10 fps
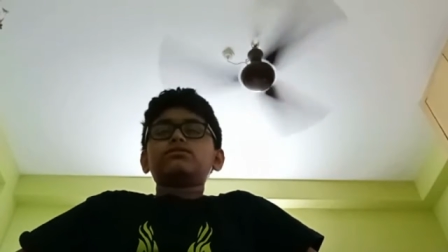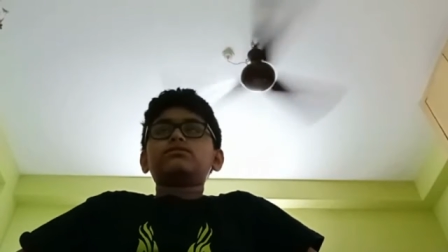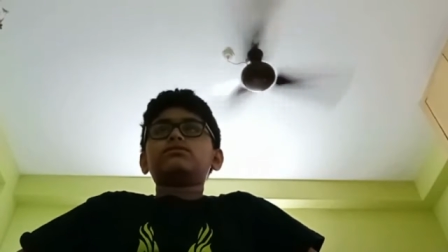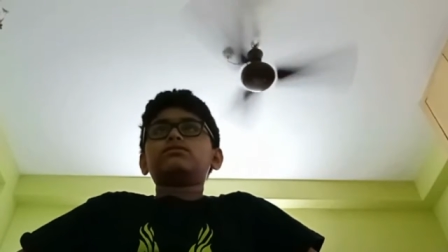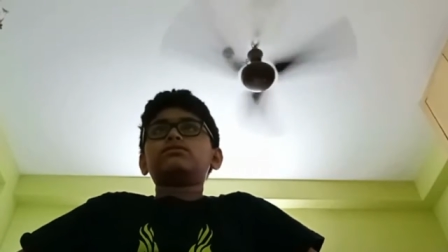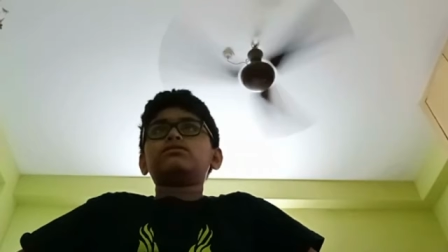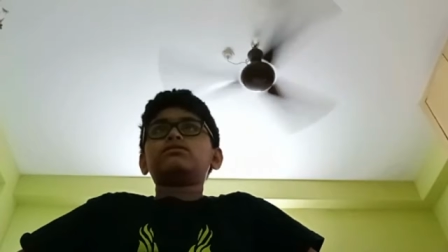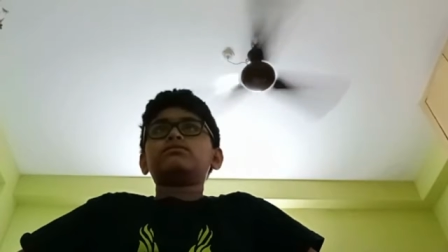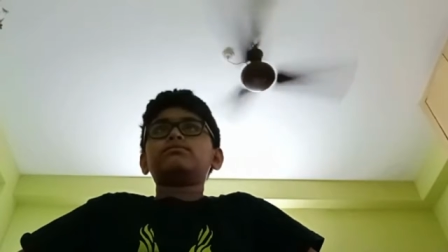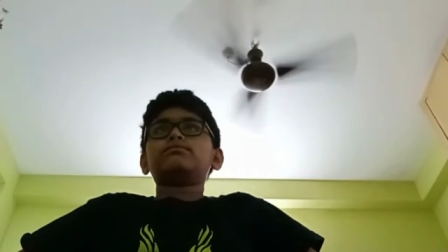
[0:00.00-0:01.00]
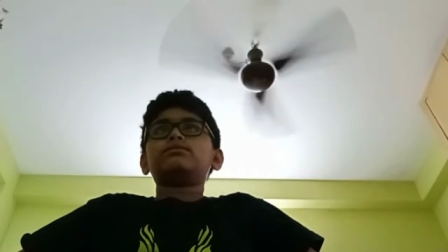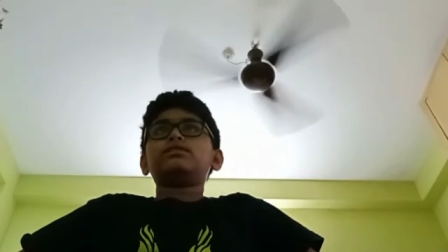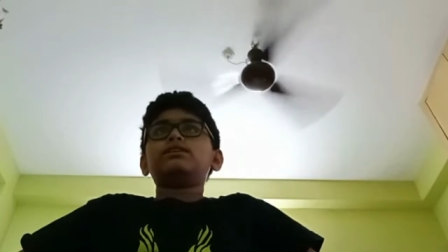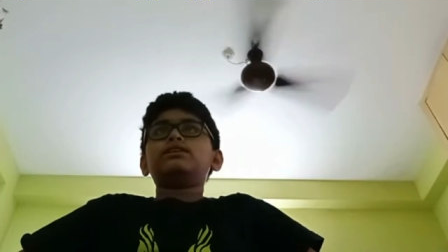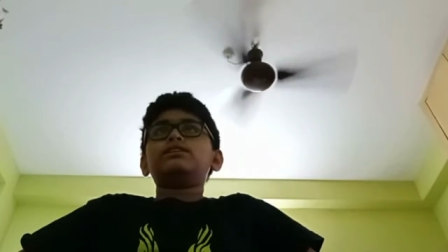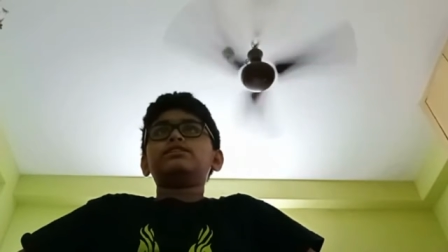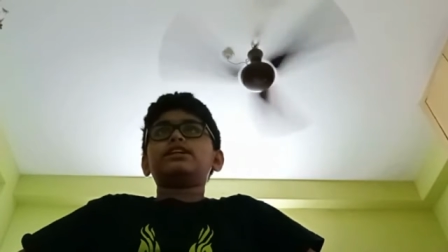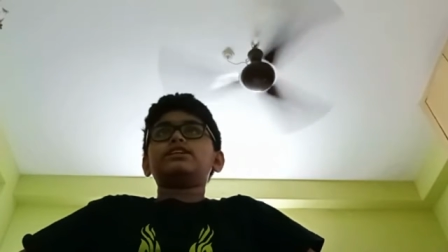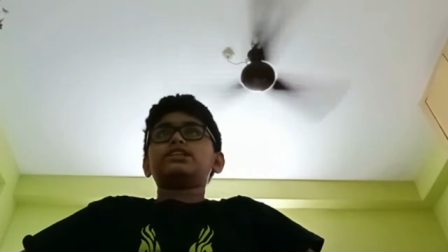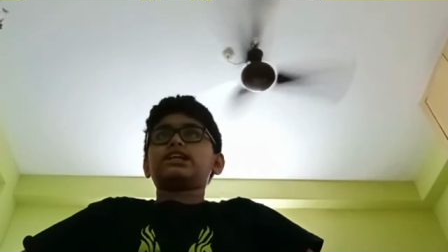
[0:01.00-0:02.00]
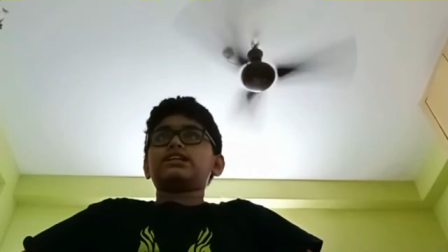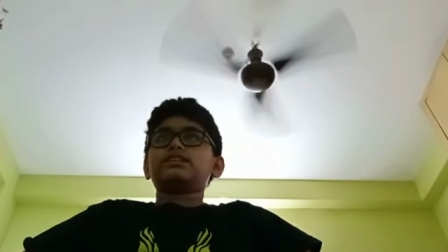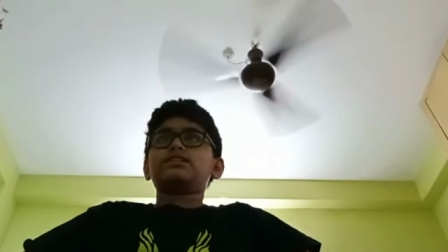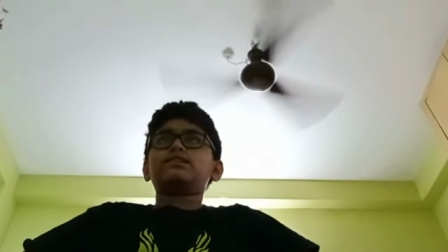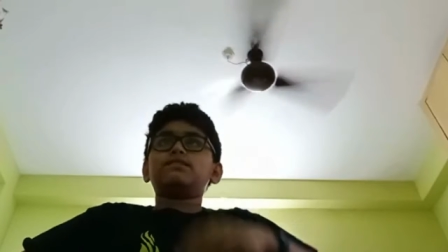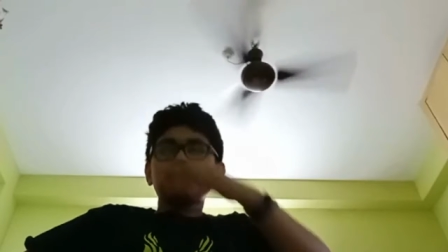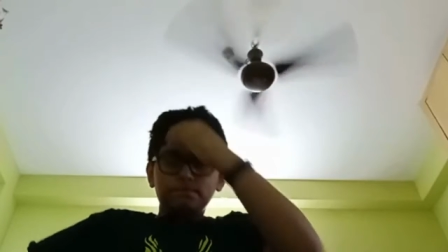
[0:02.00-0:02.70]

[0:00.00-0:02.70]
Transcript: Antigua and Barbuda. St. John's.